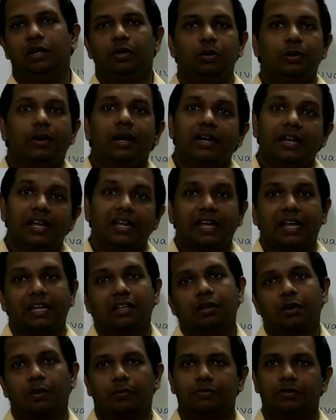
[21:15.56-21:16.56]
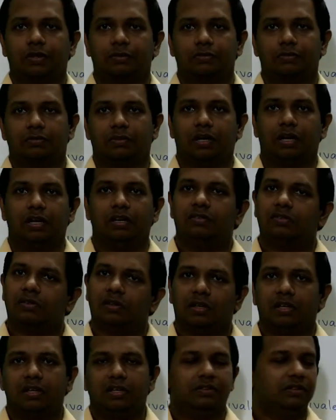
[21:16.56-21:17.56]
You can take either of them.
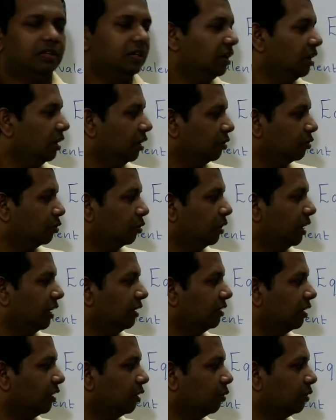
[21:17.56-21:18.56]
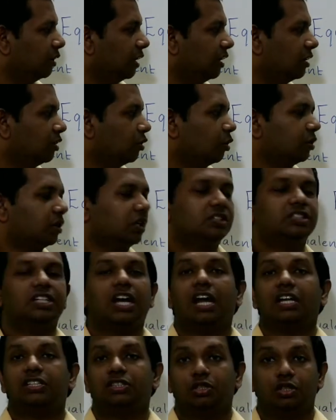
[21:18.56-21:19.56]
It's easy. So either you take total
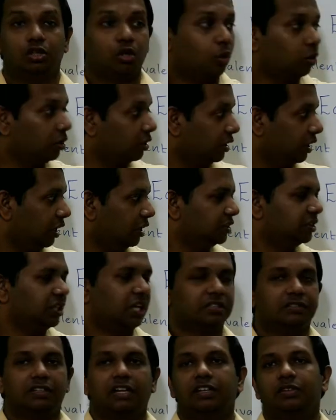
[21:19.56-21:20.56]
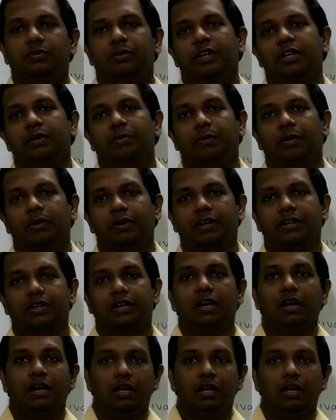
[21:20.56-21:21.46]
charge, total charge, that is very important.